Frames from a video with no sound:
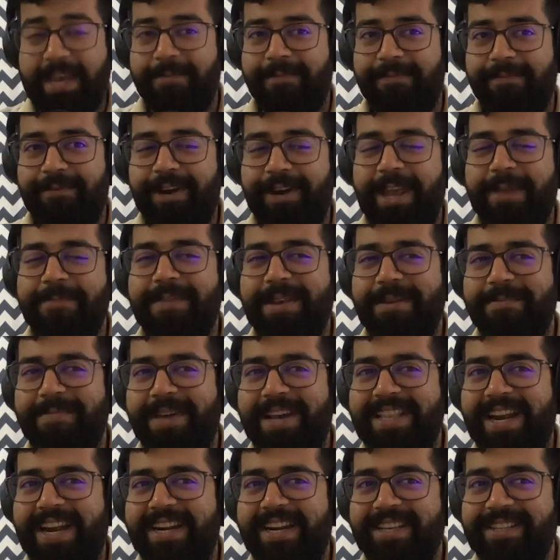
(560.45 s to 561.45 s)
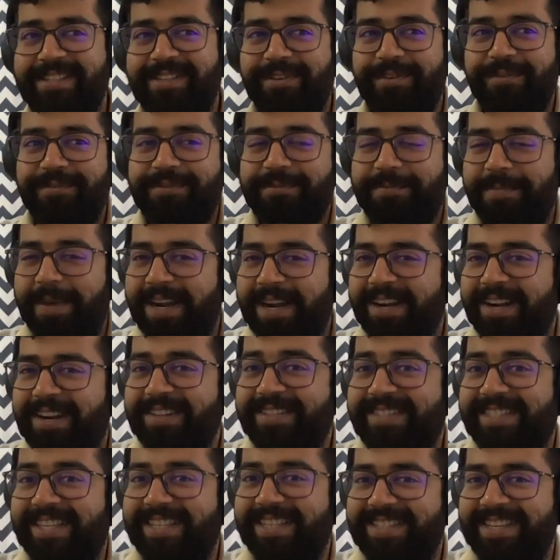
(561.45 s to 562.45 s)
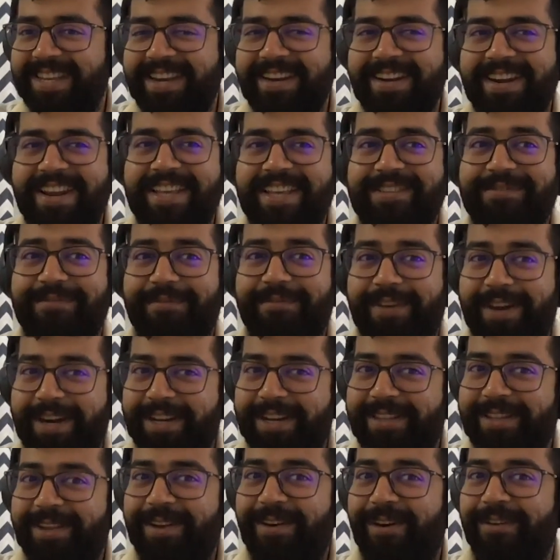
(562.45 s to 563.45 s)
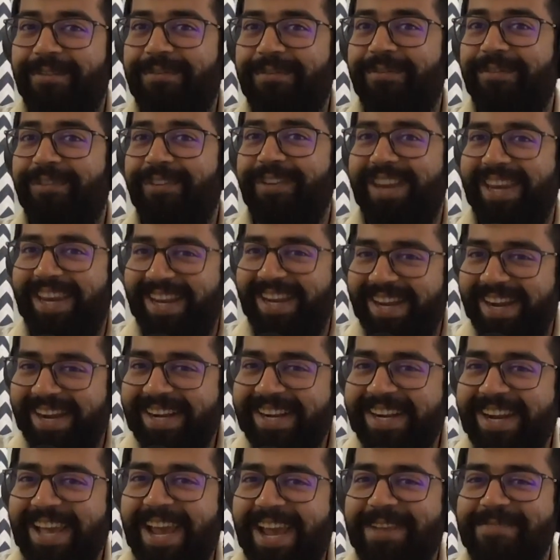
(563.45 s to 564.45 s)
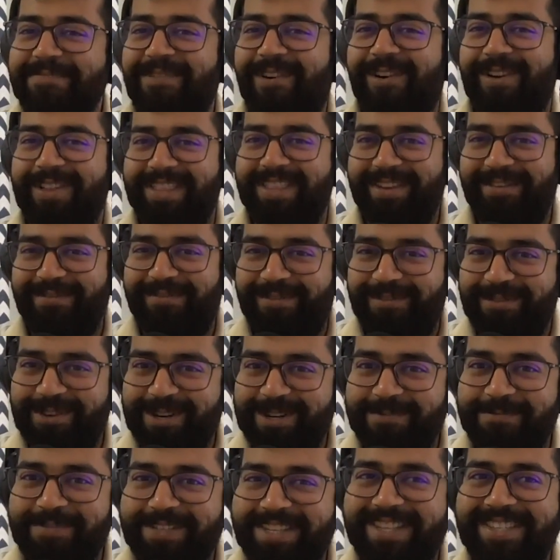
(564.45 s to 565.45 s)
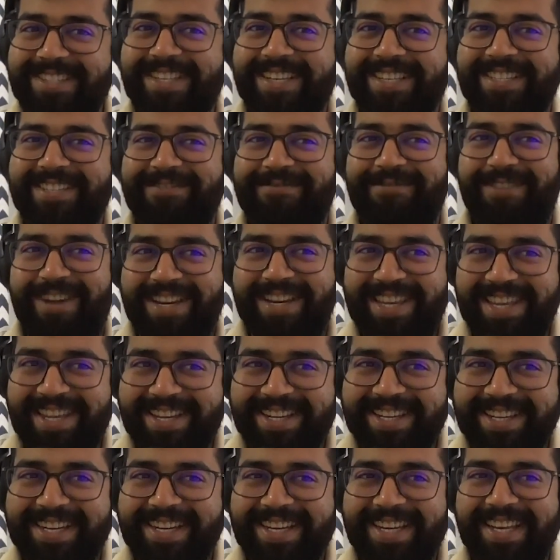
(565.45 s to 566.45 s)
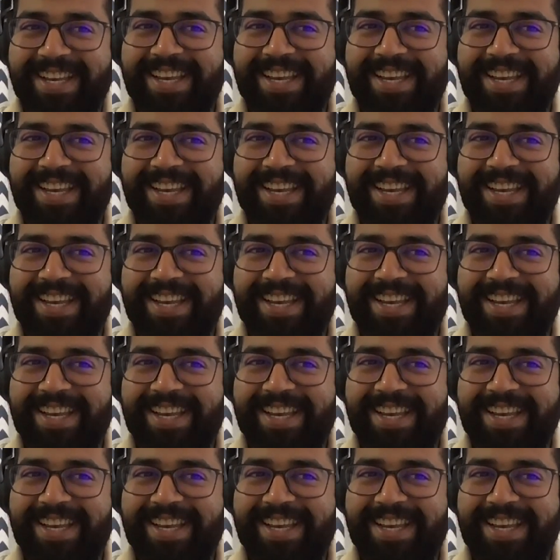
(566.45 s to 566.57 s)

What I mean by that is you've spent 16 days worth of reading time on the forums in just 1 year.